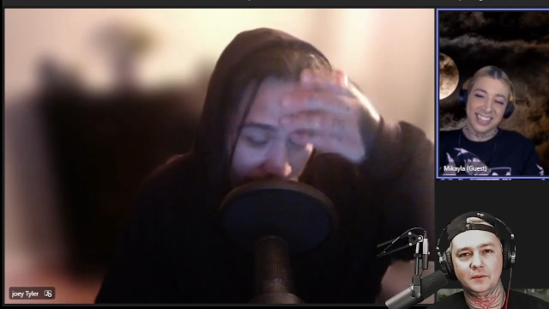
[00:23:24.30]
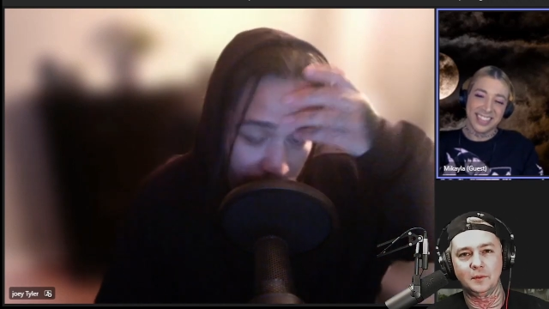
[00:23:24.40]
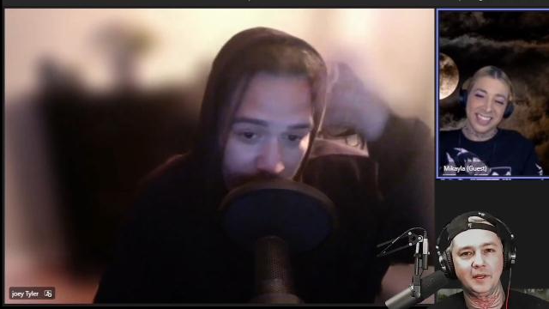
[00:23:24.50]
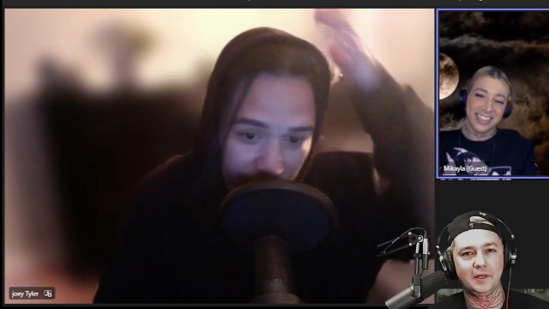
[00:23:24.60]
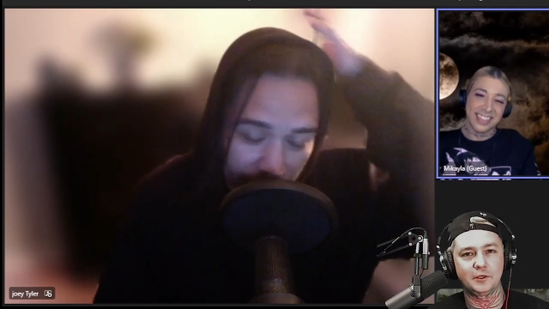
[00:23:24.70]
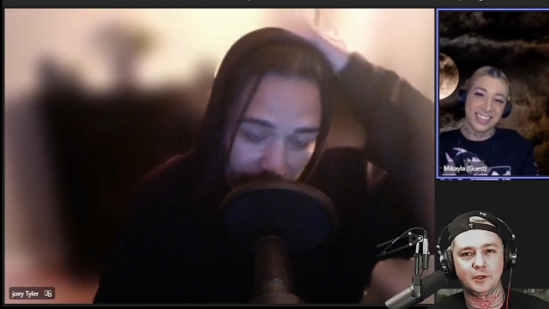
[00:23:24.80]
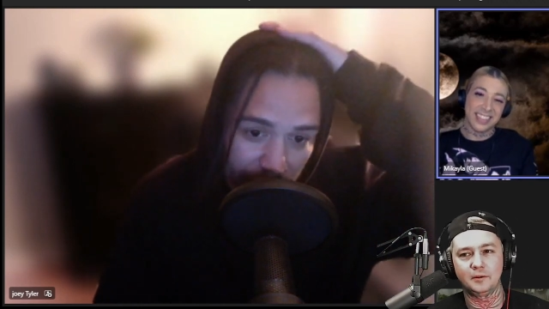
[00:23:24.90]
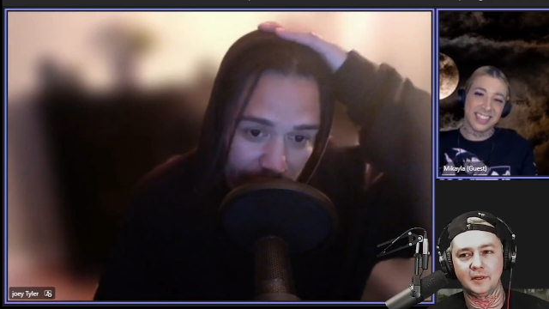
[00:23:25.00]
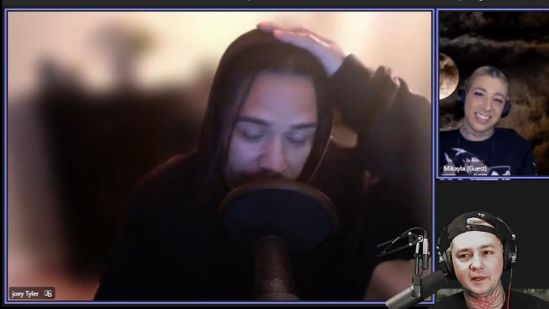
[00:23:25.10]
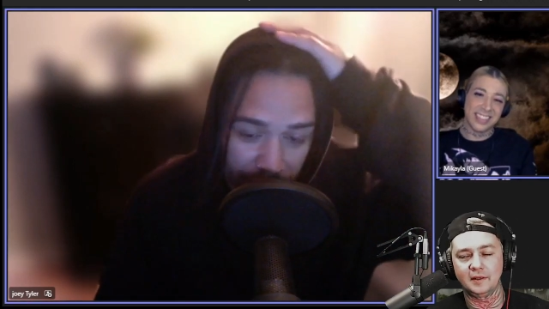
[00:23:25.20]
Speaker 1: to play a show
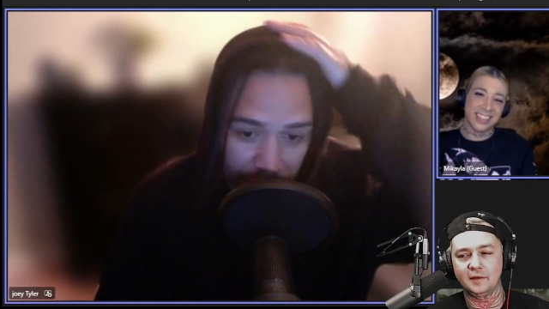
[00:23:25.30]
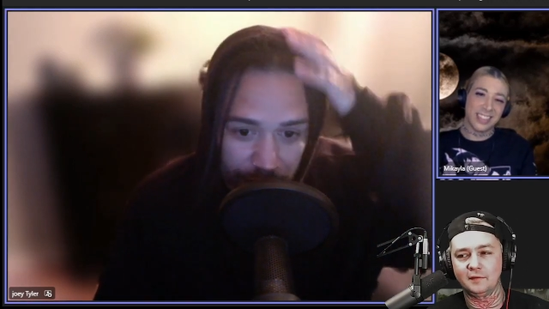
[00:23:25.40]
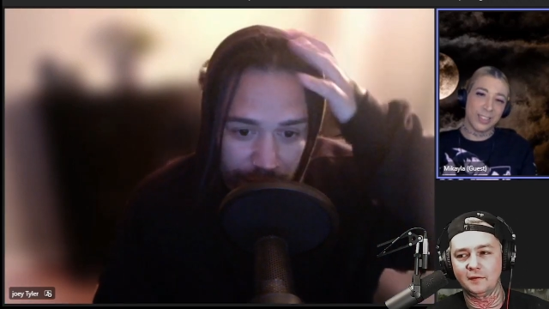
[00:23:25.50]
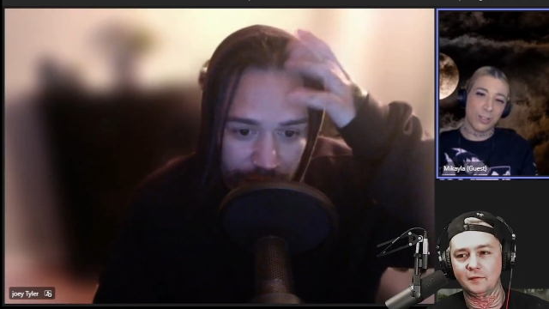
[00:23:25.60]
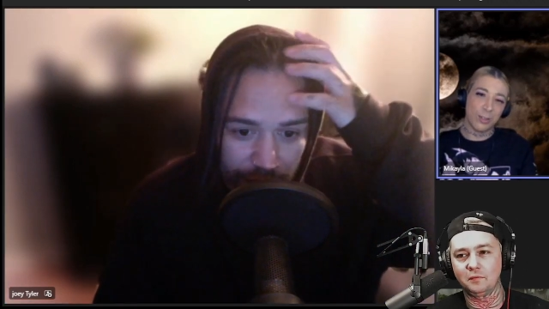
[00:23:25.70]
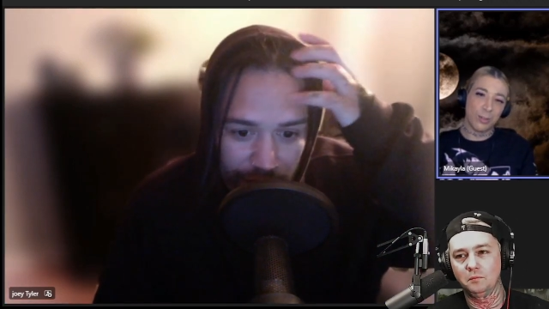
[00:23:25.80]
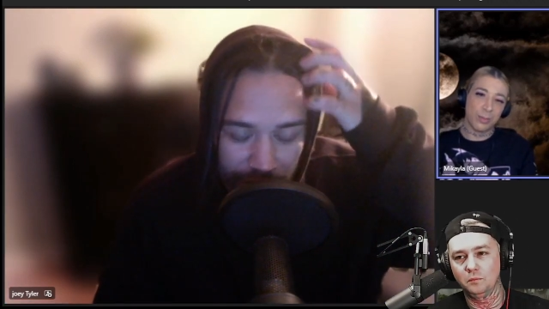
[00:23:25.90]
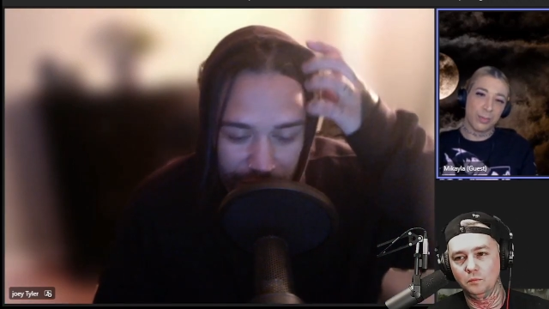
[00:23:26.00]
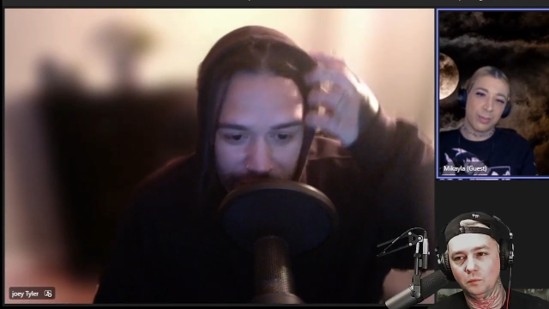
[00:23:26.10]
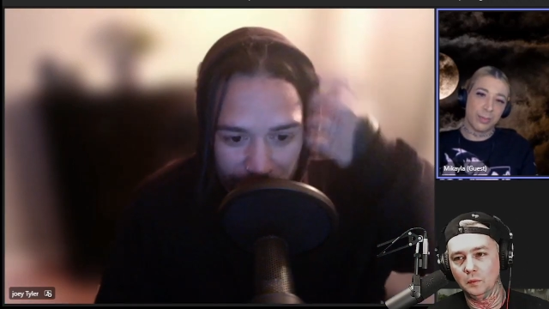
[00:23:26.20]
that is just
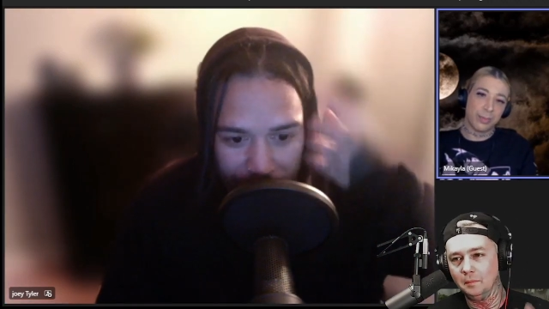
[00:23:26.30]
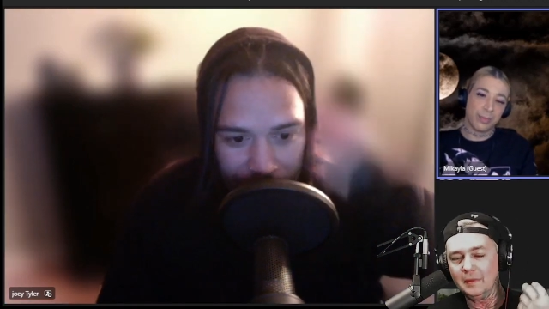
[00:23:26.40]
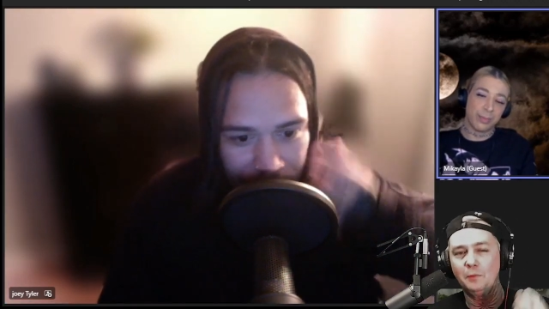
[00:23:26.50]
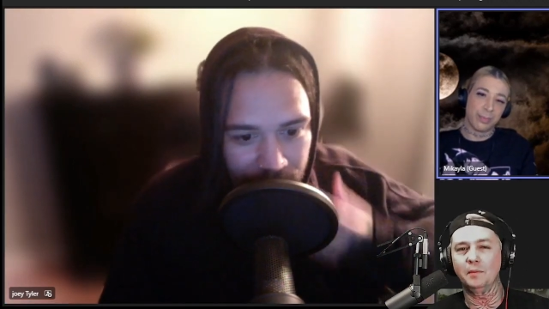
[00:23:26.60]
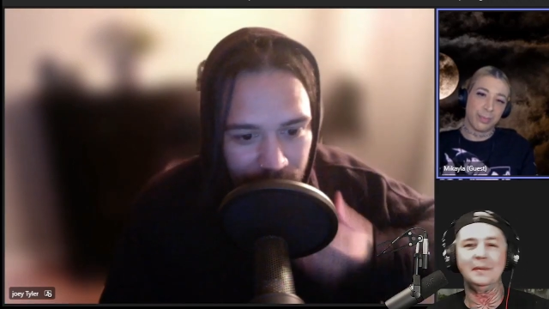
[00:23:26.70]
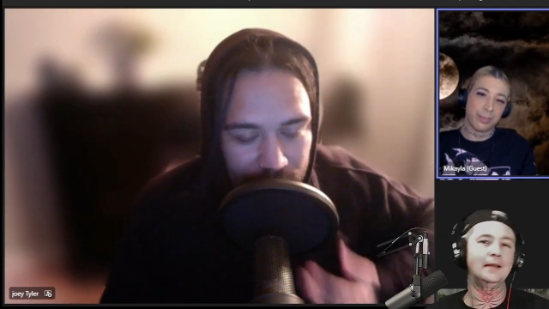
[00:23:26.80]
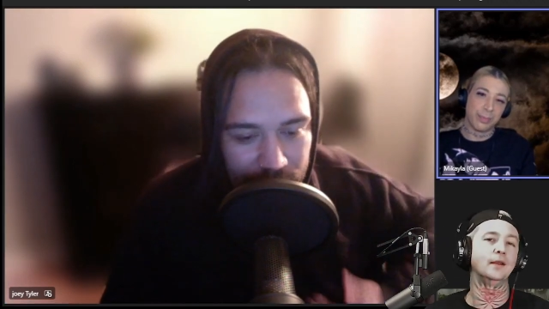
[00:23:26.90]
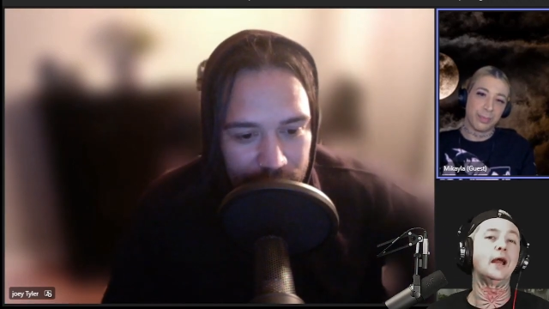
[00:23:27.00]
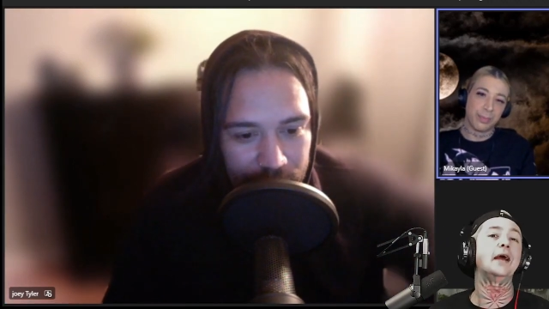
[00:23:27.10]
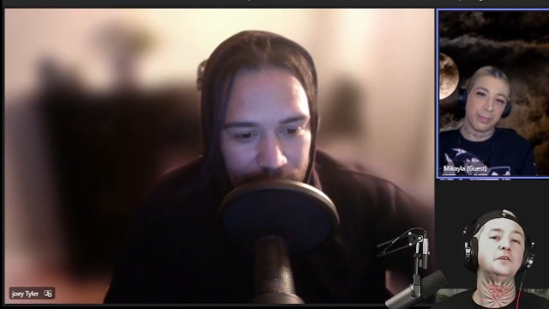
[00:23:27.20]
would mean a
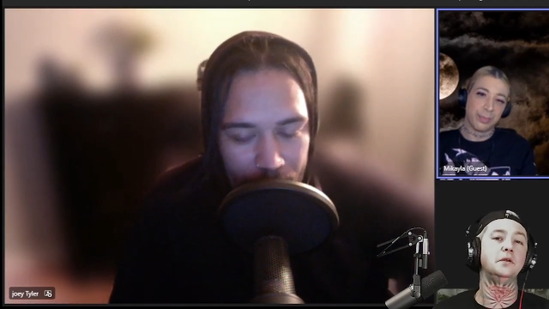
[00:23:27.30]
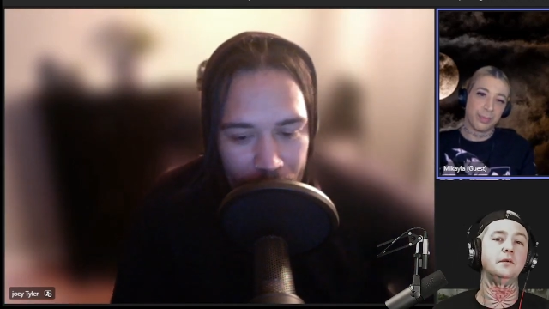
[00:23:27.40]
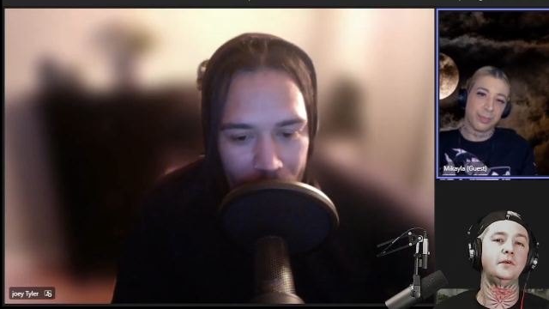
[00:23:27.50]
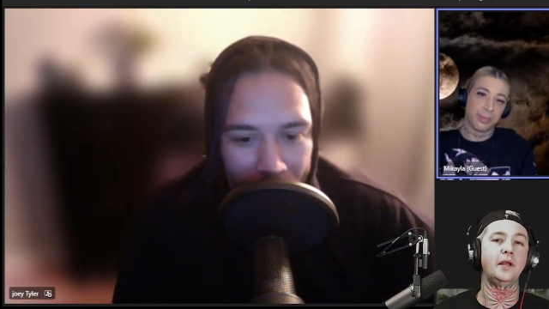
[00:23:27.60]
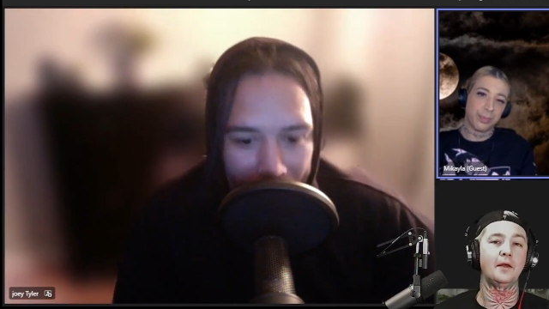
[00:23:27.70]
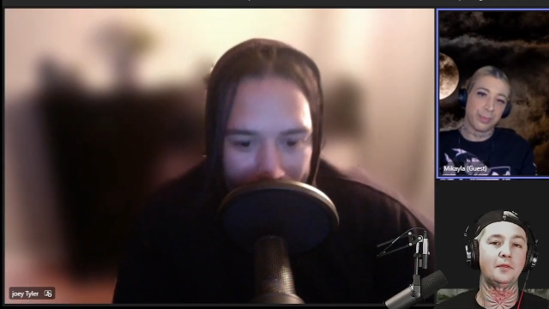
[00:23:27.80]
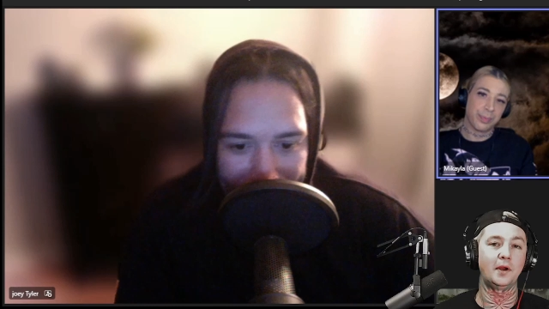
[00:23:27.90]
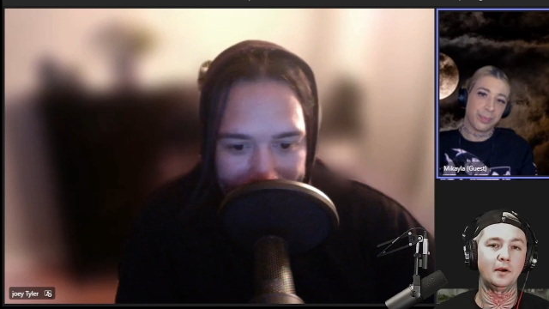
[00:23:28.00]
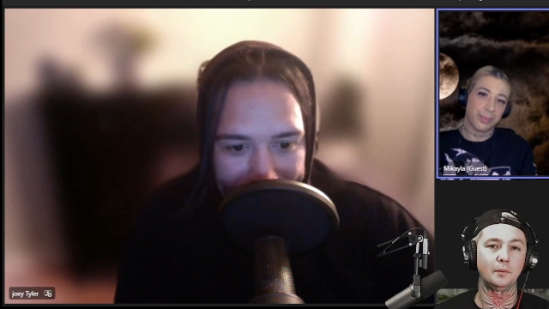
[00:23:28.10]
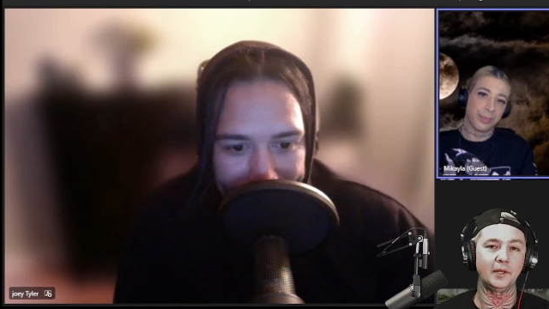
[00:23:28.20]
lot to you if you got
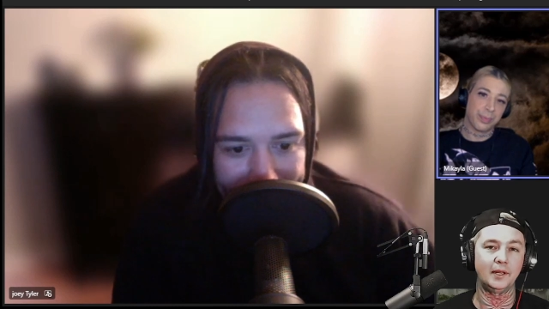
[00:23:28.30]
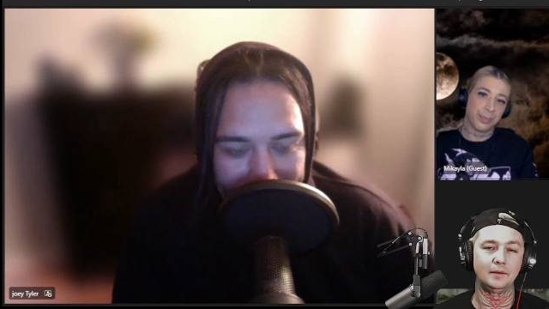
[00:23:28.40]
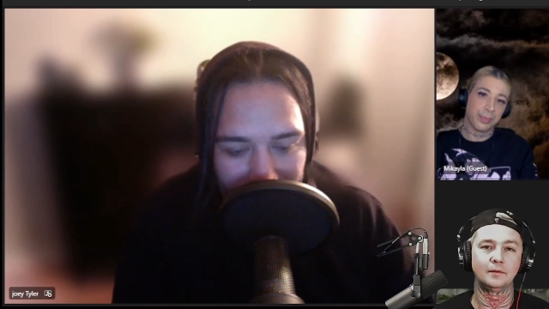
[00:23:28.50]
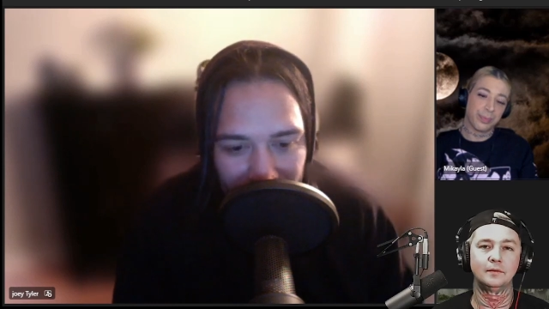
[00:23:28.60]
there and played?